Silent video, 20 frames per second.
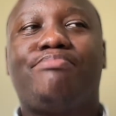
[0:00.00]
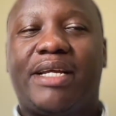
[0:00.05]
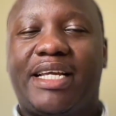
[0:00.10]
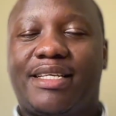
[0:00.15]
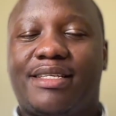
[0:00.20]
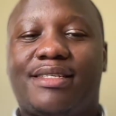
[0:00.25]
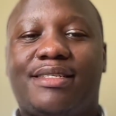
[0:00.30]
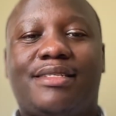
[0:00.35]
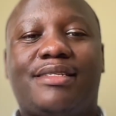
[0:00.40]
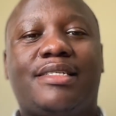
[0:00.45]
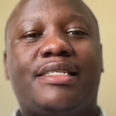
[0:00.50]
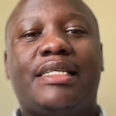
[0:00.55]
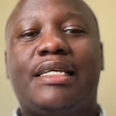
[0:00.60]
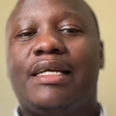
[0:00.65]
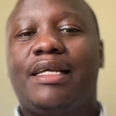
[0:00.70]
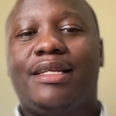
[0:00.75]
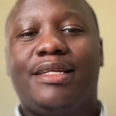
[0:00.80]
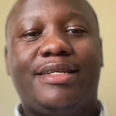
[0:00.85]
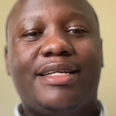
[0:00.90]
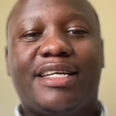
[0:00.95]
best
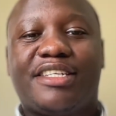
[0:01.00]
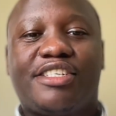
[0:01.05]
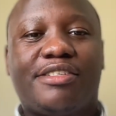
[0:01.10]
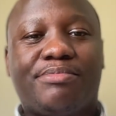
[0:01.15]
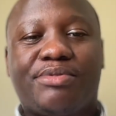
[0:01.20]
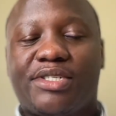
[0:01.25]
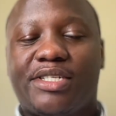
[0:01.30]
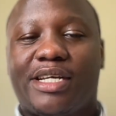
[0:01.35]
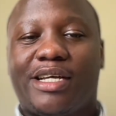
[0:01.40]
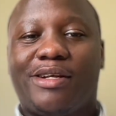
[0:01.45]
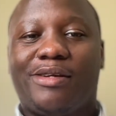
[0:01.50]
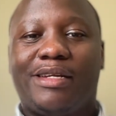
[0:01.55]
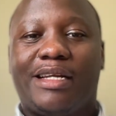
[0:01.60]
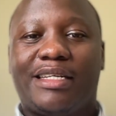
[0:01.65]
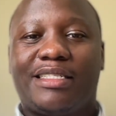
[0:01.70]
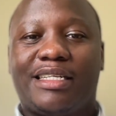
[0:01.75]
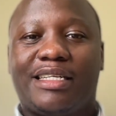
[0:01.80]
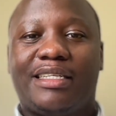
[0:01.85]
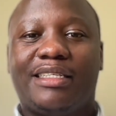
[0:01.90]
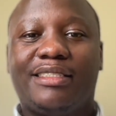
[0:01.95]
leadership style
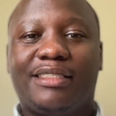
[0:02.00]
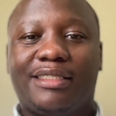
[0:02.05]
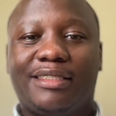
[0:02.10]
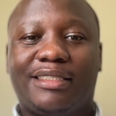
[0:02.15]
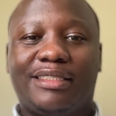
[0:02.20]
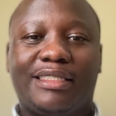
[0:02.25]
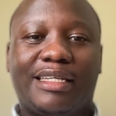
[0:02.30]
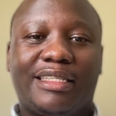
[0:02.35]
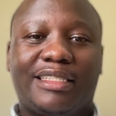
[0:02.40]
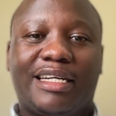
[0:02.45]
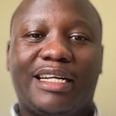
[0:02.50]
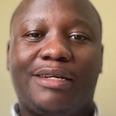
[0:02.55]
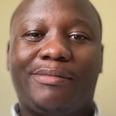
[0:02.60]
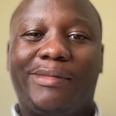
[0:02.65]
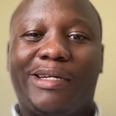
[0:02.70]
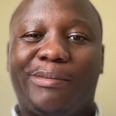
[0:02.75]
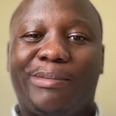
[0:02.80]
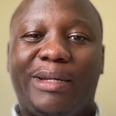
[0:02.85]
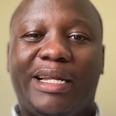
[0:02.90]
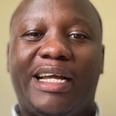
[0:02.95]
that exists that
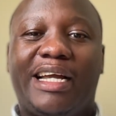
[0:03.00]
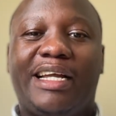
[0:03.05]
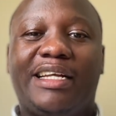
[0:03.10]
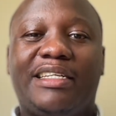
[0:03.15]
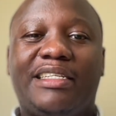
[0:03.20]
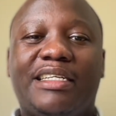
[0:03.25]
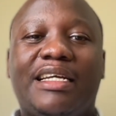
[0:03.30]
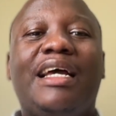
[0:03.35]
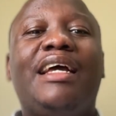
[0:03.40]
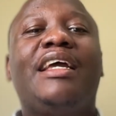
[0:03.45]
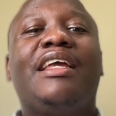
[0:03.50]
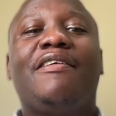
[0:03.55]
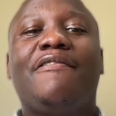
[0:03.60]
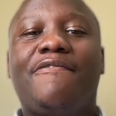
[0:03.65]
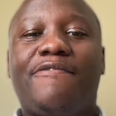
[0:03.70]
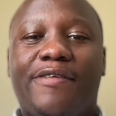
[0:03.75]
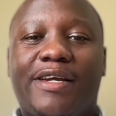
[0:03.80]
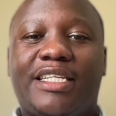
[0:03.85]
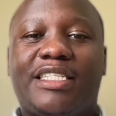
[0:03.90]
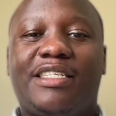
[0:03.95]
can be applied
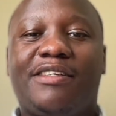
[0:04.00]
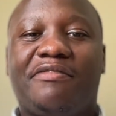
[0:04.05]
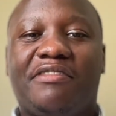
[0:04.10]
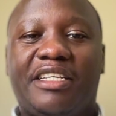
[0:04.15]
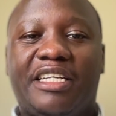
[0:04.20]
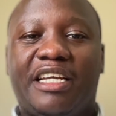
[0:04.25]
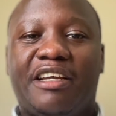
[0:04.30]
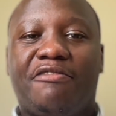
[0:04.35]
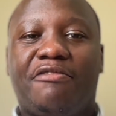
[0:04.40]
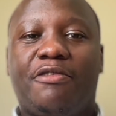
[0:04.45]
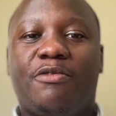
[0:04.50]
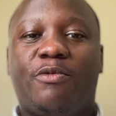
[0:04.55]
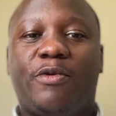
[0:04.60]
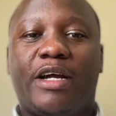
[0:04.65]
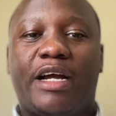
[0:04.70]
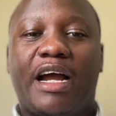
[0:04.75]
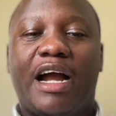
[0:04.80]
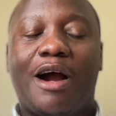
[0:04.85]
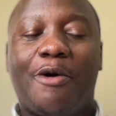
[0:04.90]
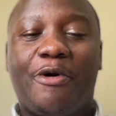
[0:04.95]
effectively
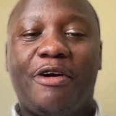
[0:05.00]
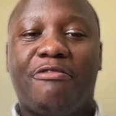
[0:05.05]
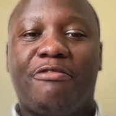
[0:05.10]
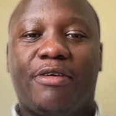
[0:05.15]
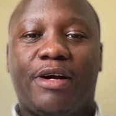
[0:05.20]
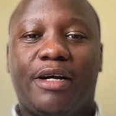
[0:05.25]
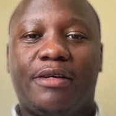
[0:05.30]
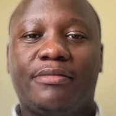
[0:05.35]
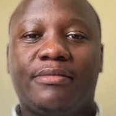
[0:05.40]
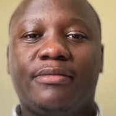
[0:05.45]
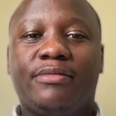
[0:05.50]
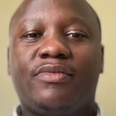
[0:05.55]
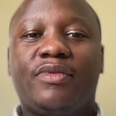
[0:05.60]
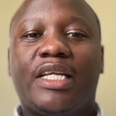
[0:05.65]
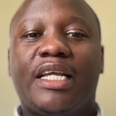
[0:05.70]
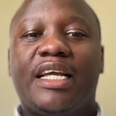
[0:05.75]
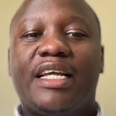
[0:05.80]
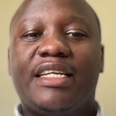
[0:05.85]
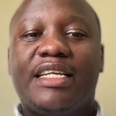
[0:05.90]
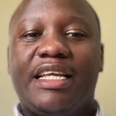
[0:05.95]
everywhere. However,
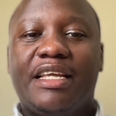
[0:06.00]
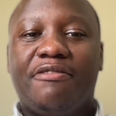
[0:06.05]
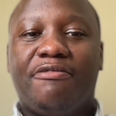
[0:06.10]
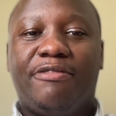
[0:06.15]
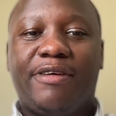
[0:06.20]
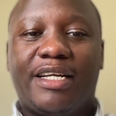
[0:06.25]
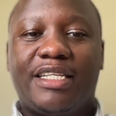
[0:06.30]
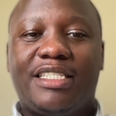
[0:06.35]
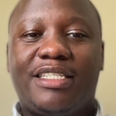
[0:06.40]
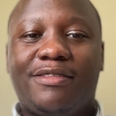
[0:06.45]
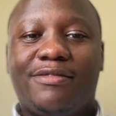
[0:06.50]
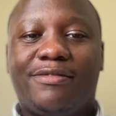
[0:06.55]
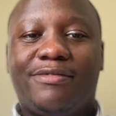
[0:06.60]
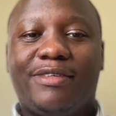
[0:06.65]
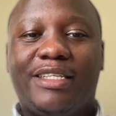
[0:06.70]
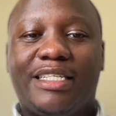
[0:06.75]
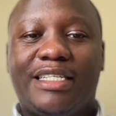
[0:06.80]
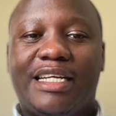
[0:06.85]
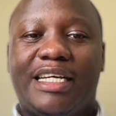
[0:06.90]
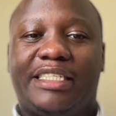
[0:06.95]
the effective
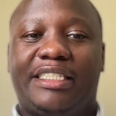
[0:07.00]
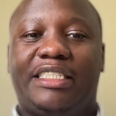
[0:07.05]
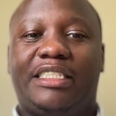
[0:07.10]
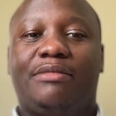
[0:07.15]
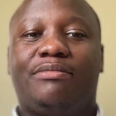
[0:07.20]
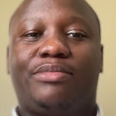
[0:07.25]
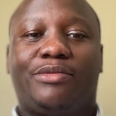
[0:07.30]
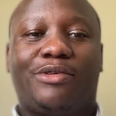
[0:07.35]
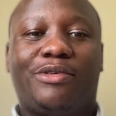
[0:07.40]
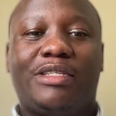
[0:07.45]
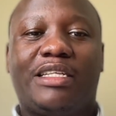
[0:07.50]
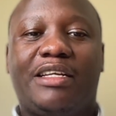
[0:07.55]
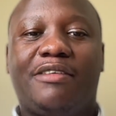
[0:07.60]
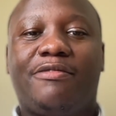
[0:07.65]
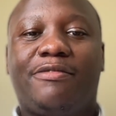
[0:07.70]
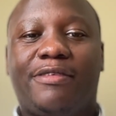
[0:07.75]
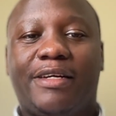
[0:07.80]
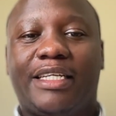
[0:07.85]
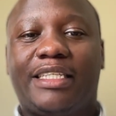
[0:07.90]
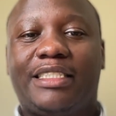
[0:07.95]
leadership or the
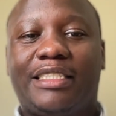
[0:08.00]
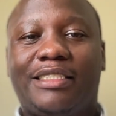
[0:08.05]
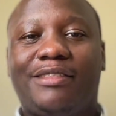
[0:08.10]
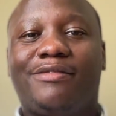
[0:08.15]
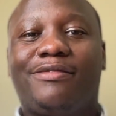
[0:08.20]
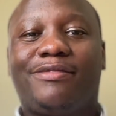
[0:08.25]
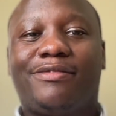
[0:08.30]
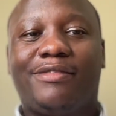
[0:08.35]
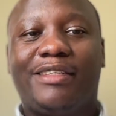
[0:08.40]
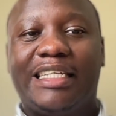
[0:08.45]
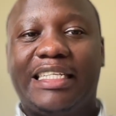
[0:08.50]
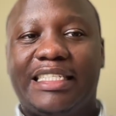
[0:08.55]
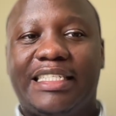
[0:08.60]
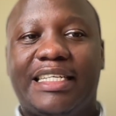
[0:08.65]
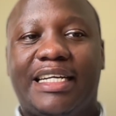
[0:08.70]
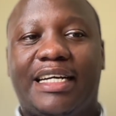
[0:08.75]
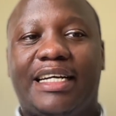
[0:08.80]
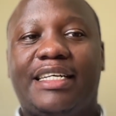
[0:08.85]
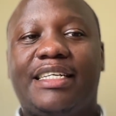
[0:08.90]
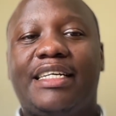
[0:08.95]
effective
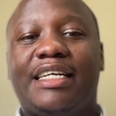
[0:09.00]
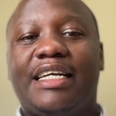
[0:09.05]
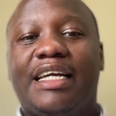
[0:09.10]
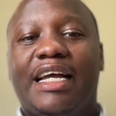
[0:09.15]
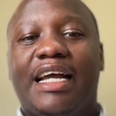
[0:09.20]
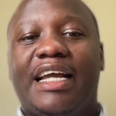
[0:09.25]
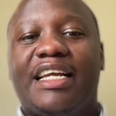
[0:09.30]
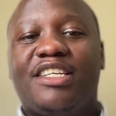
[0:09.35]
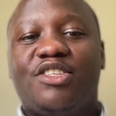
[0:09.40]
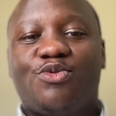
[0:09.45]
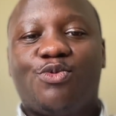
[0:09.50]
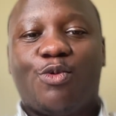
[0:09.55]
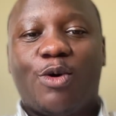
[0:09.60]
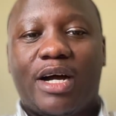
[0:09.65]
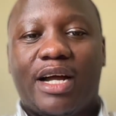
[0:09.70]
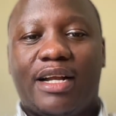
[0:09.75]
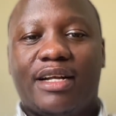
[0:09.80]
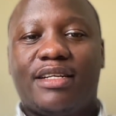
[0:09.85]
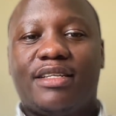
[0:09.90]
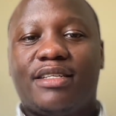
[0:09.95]
leader is
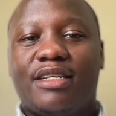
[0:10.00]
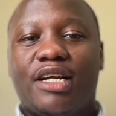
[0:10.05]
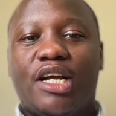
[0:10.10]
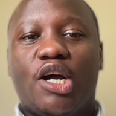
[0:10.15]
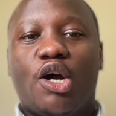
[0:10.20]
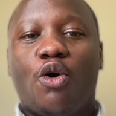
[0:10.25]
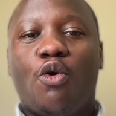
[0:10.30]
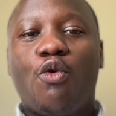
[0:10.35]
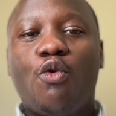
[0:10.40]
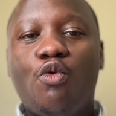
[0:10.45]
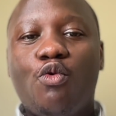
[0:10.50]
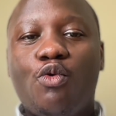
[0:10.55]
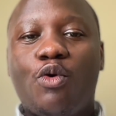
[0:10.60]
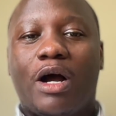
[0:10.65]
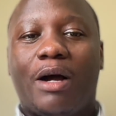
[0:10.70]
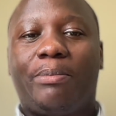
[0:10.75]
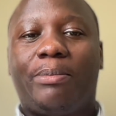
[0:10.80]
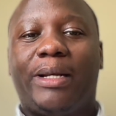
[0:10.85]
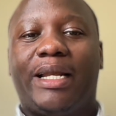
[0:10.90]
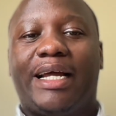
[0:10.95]
one who
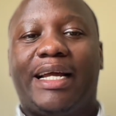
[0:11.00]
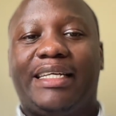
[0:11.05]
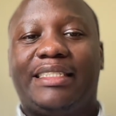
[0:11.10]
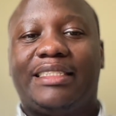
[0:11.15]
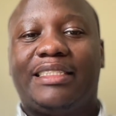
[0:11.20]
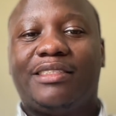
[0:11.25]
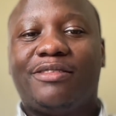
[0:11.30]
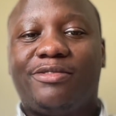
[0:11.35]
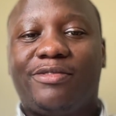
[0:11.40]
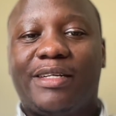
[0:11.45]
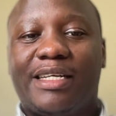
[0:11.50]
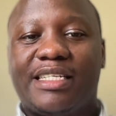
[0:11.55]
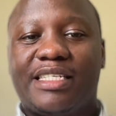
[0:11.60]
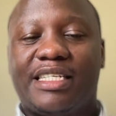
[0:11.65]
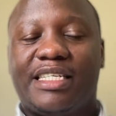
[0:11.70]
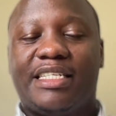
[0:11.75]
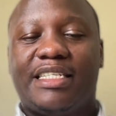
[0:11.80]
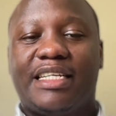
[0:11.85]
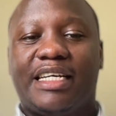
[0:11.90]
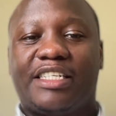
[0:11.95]
applies
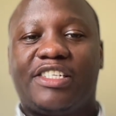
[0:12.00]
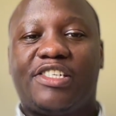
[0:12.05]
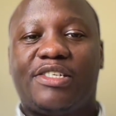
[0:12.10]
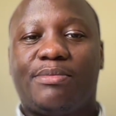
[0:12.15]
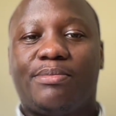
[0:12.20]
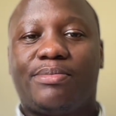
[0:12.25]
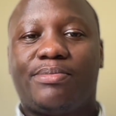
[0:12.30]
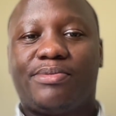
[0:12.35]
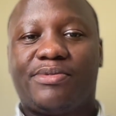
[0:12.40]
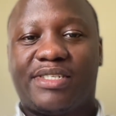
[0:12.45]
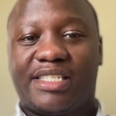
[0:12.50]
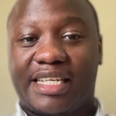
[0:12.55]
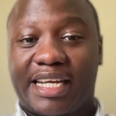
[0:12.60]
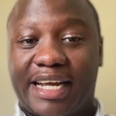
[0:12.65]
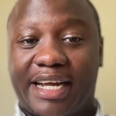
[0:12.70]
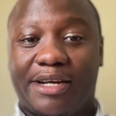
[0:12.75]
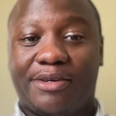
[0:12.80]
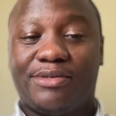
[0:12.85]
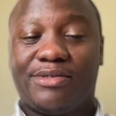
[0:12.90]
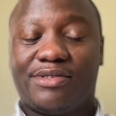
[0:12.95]
different leadership
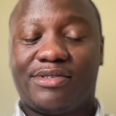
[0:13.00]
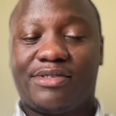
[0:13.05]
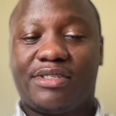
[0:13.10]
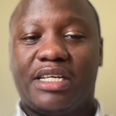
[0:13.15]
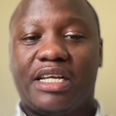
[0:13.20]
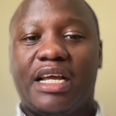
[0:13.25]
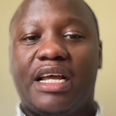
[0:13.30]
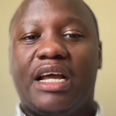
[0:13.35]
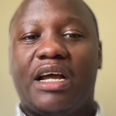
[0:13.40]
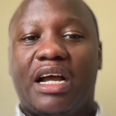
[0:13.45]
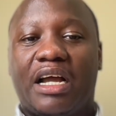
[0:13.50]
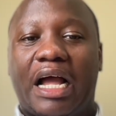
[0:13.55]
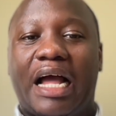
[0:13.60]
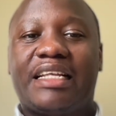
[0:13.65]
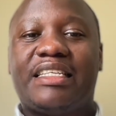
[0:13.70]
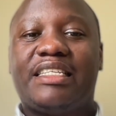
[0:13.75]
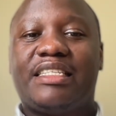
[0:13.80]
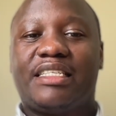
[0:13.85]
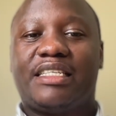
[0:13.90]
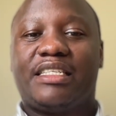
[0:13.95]
styles
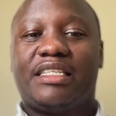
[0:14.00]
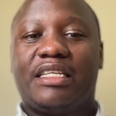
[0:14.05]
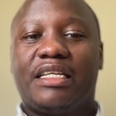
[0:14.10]
at